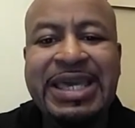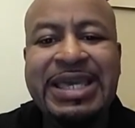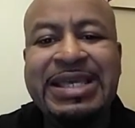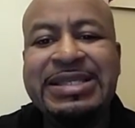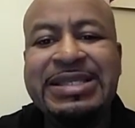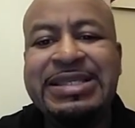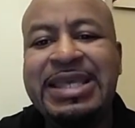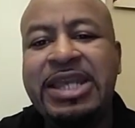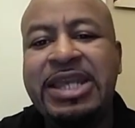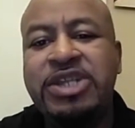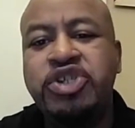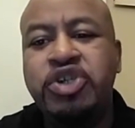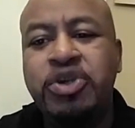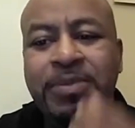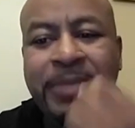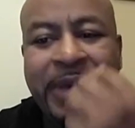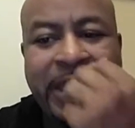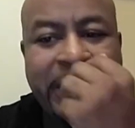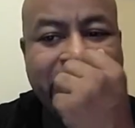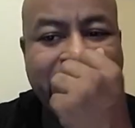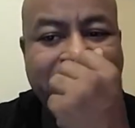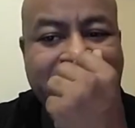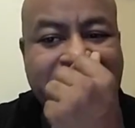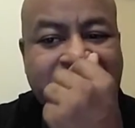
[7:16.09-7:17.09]
is that you
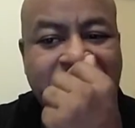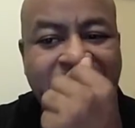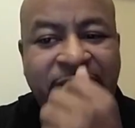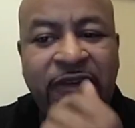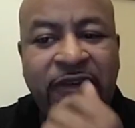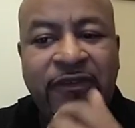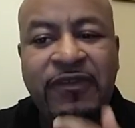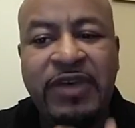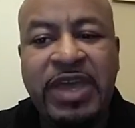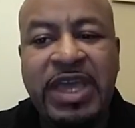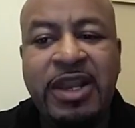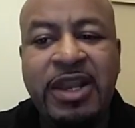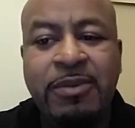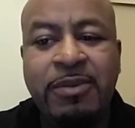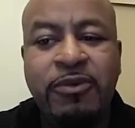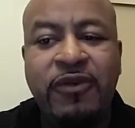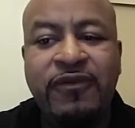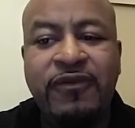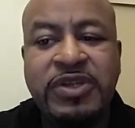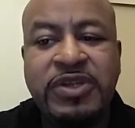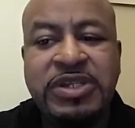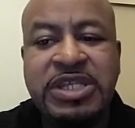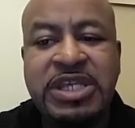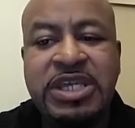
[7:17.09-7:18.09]
make yourself
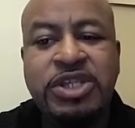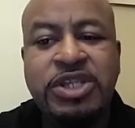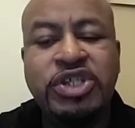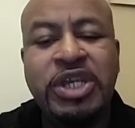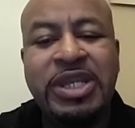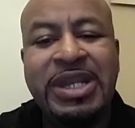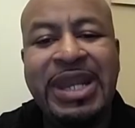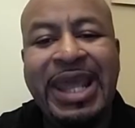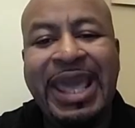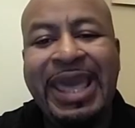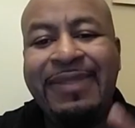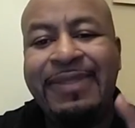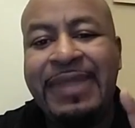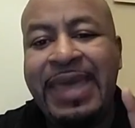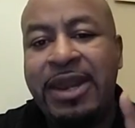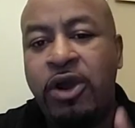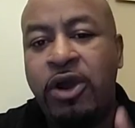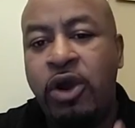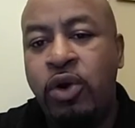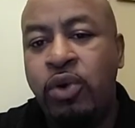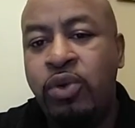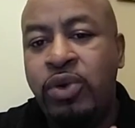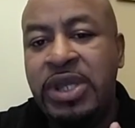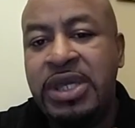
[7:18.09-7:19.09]
available for teaching and
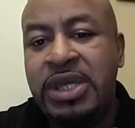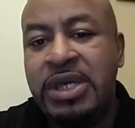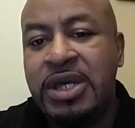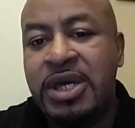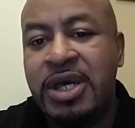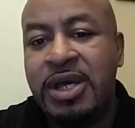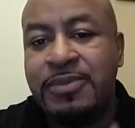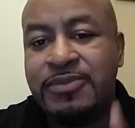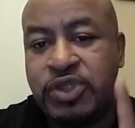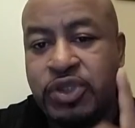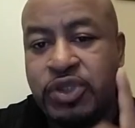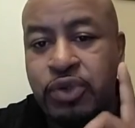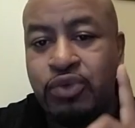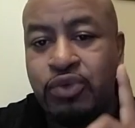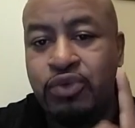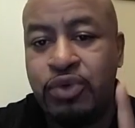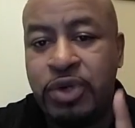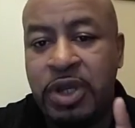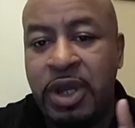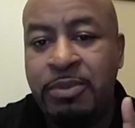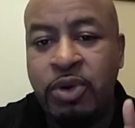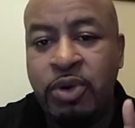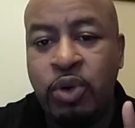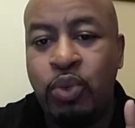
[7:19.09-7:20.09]
that only comes through
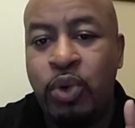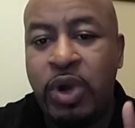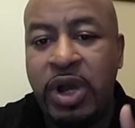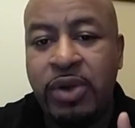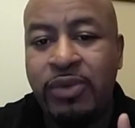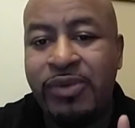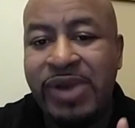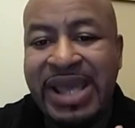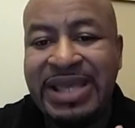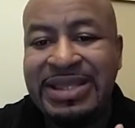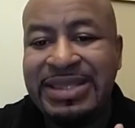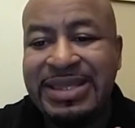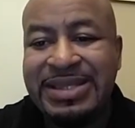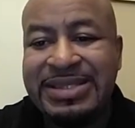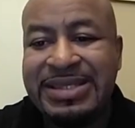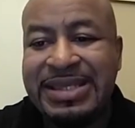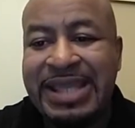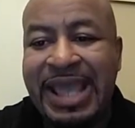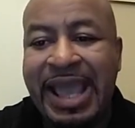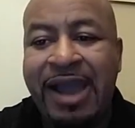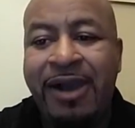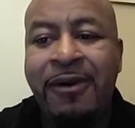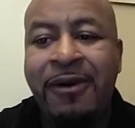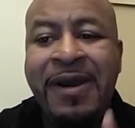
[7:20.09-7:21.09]
number one write this
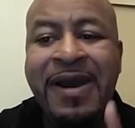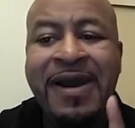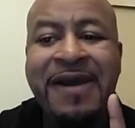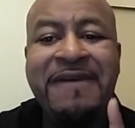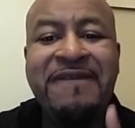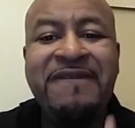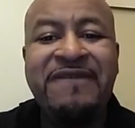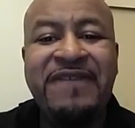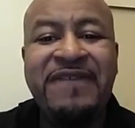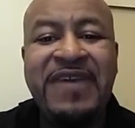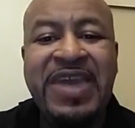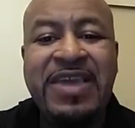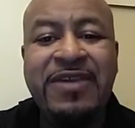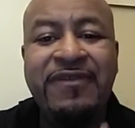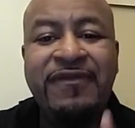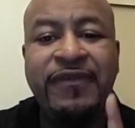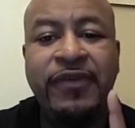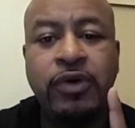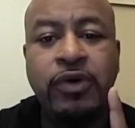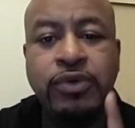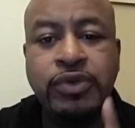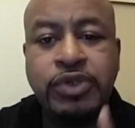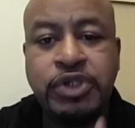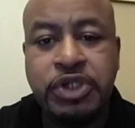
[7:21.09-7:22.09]
down
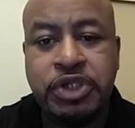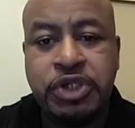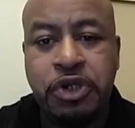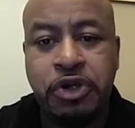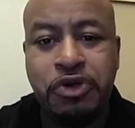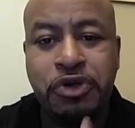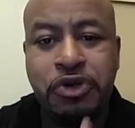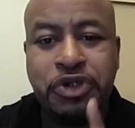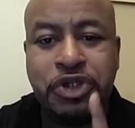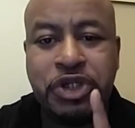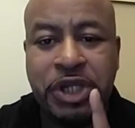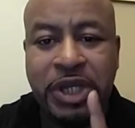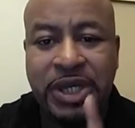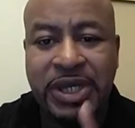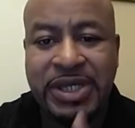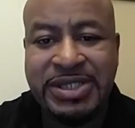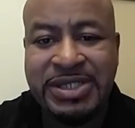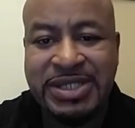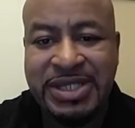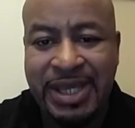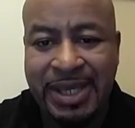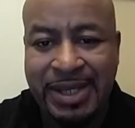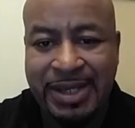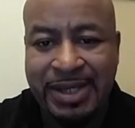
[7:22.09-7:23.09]
faithful church
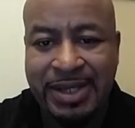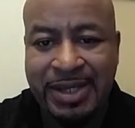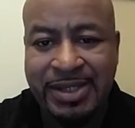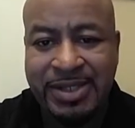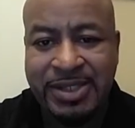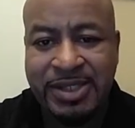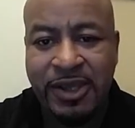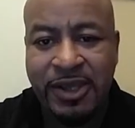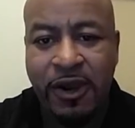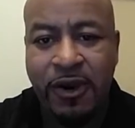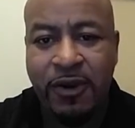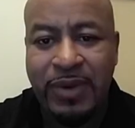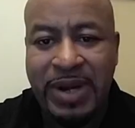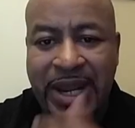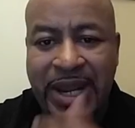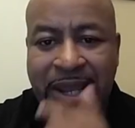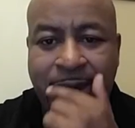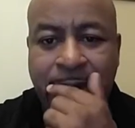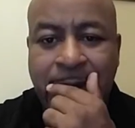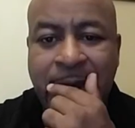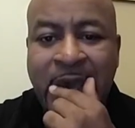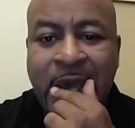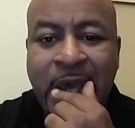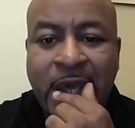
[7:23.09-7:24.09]
attendance all
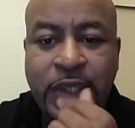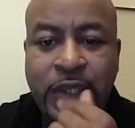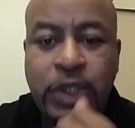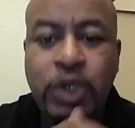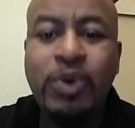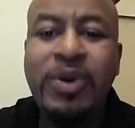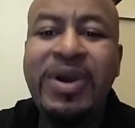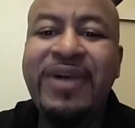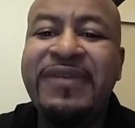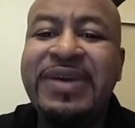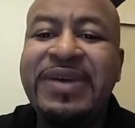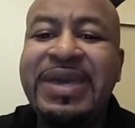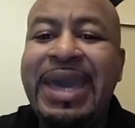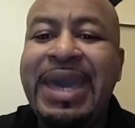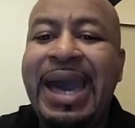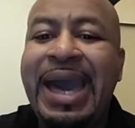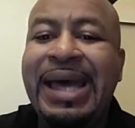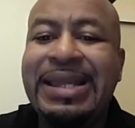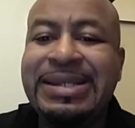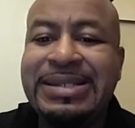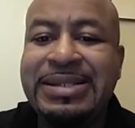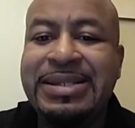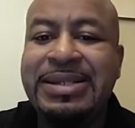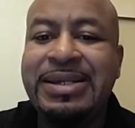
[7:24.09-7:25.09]
right you have
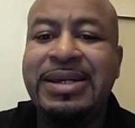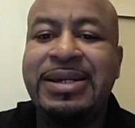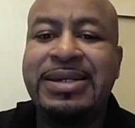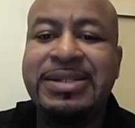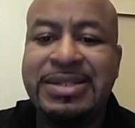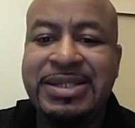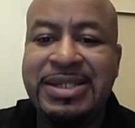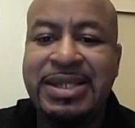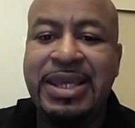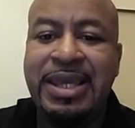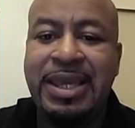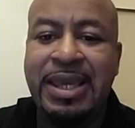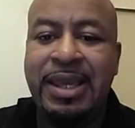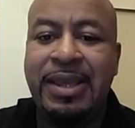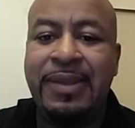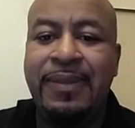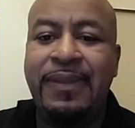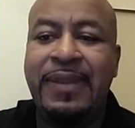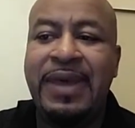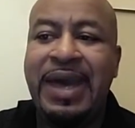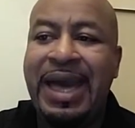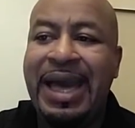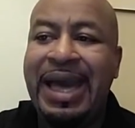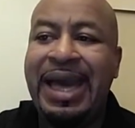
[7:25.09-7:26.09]
got to
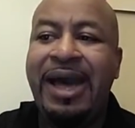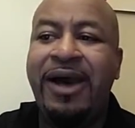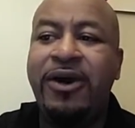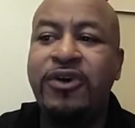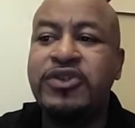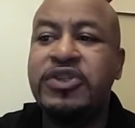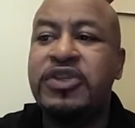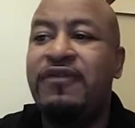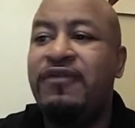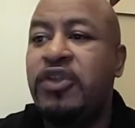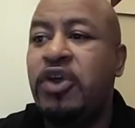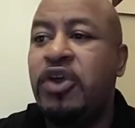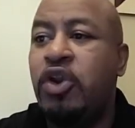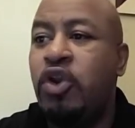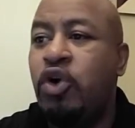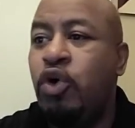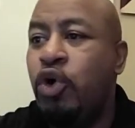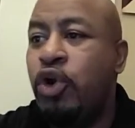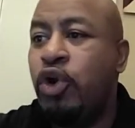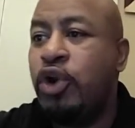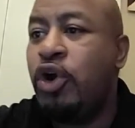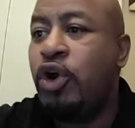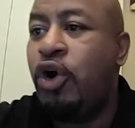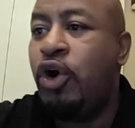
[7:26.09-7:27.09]
attend the house of the
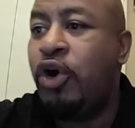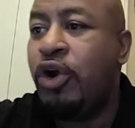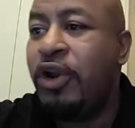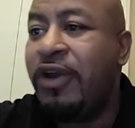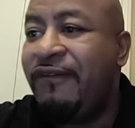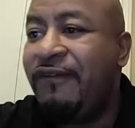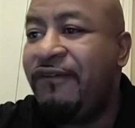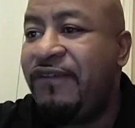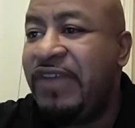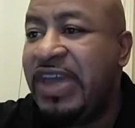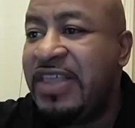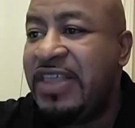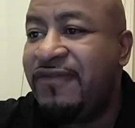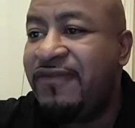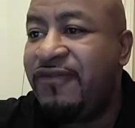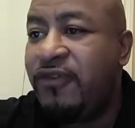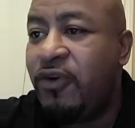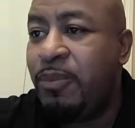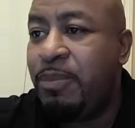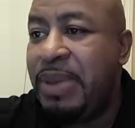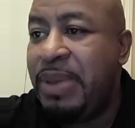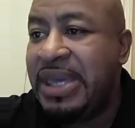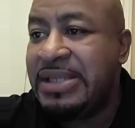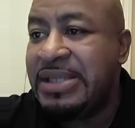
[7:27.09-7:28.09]
lord on a
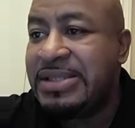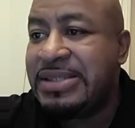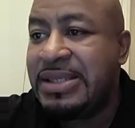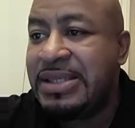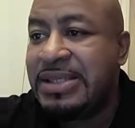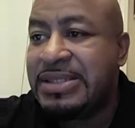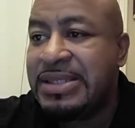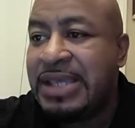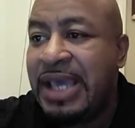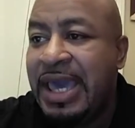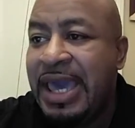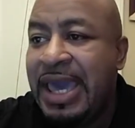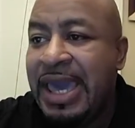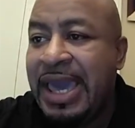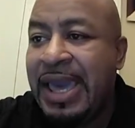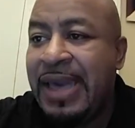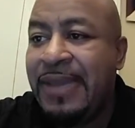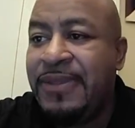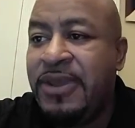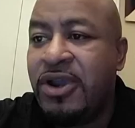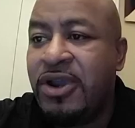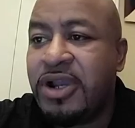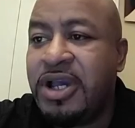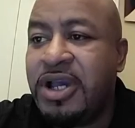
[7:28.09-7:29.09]
faithful basis
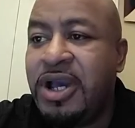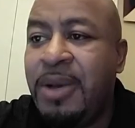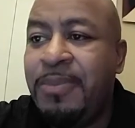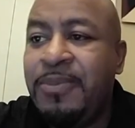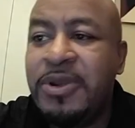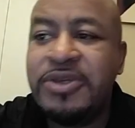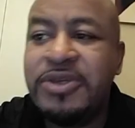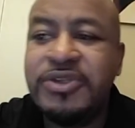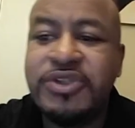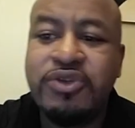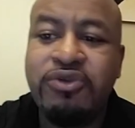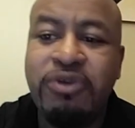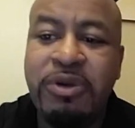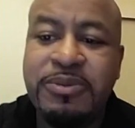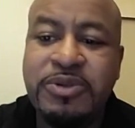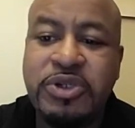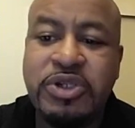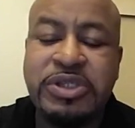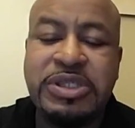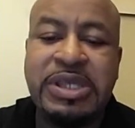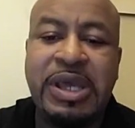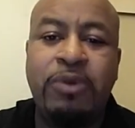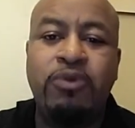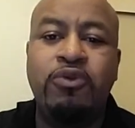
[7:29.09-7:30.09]
and there are a couple of
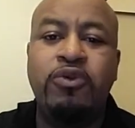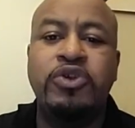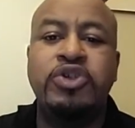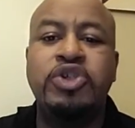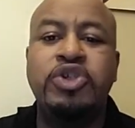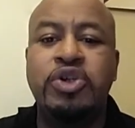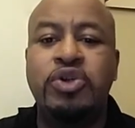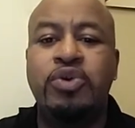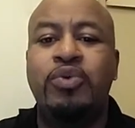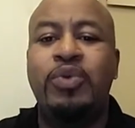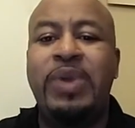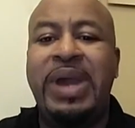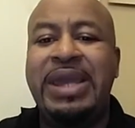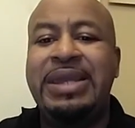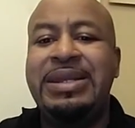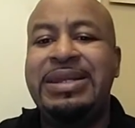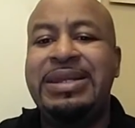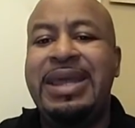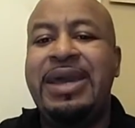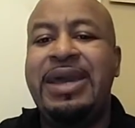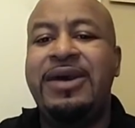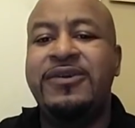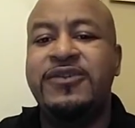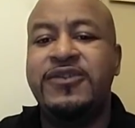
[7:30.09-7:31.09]
scriptures i want you to
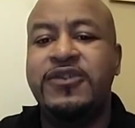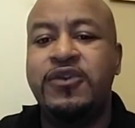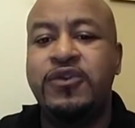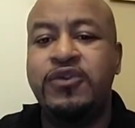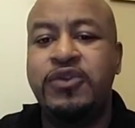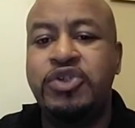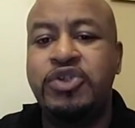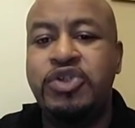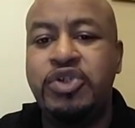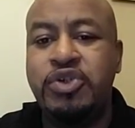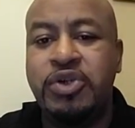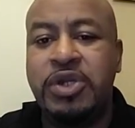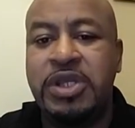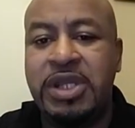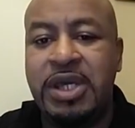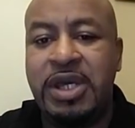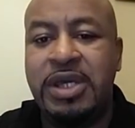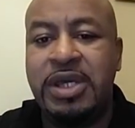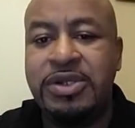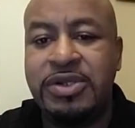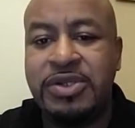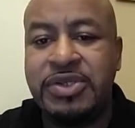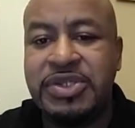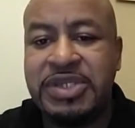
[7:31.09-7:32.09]
write down so that you can
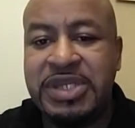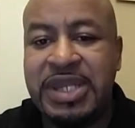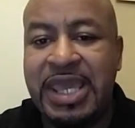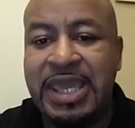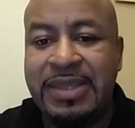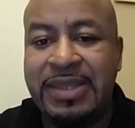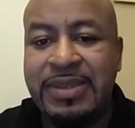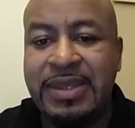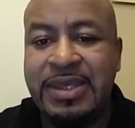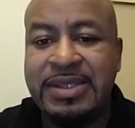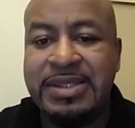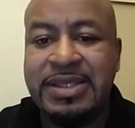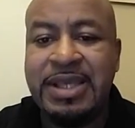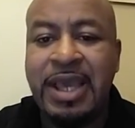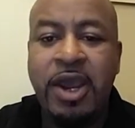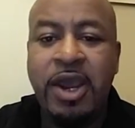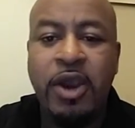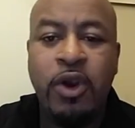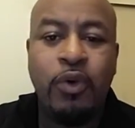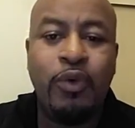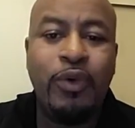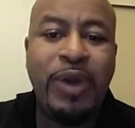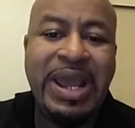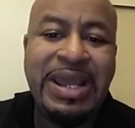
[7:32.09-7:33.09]
understand this
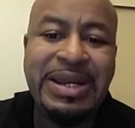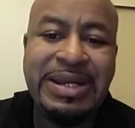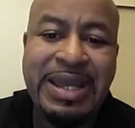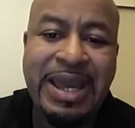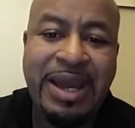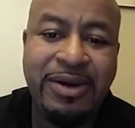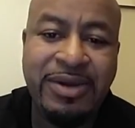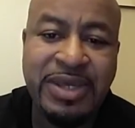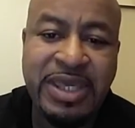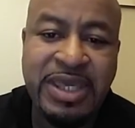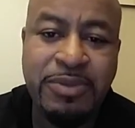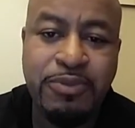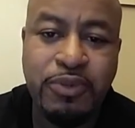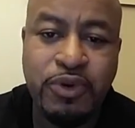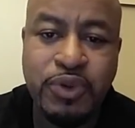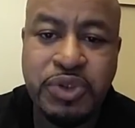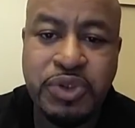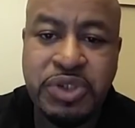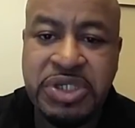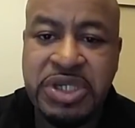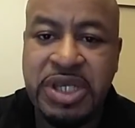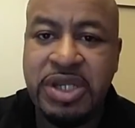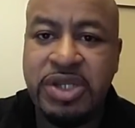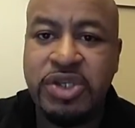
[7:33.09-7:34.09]
write down
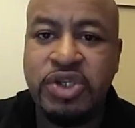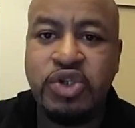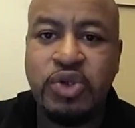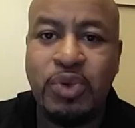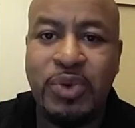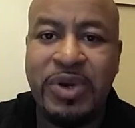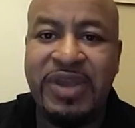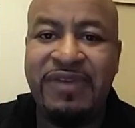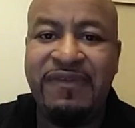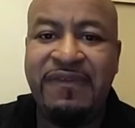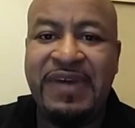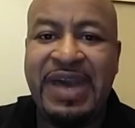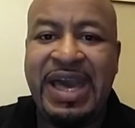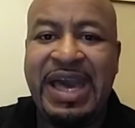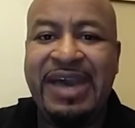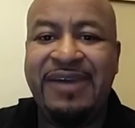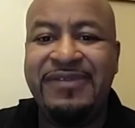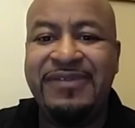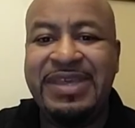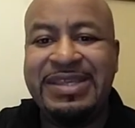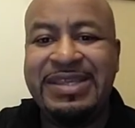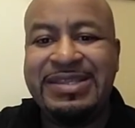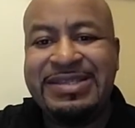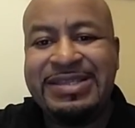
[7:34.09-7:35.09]
hebrews 10 and
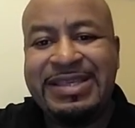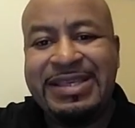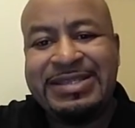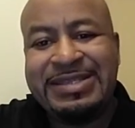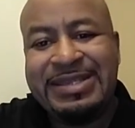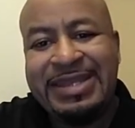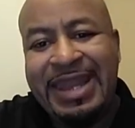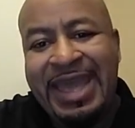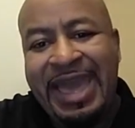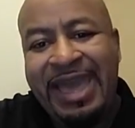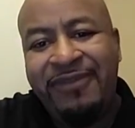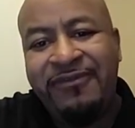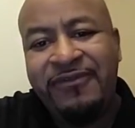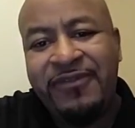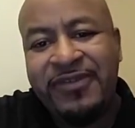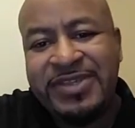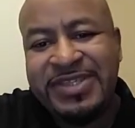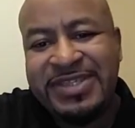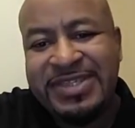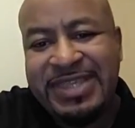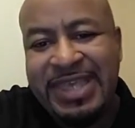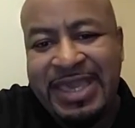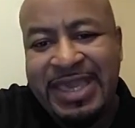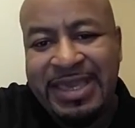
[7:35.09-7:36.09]
25 it says not
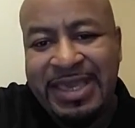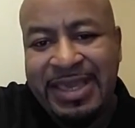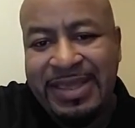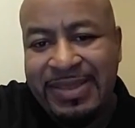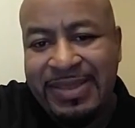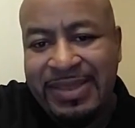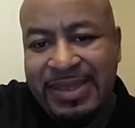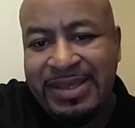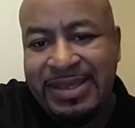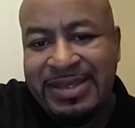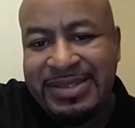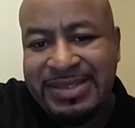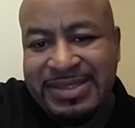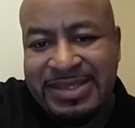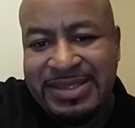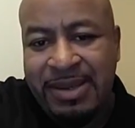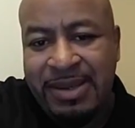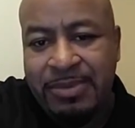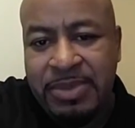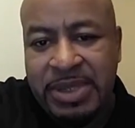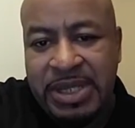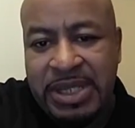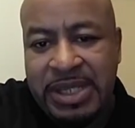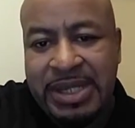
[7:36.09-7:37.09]
forsaking the
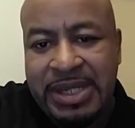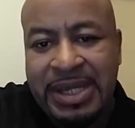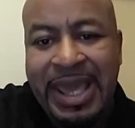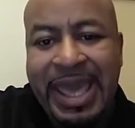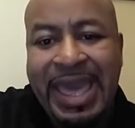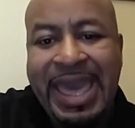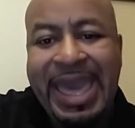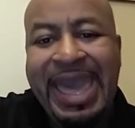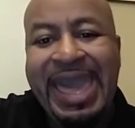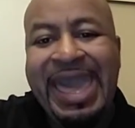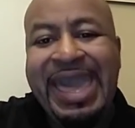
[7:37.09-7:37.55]
assembling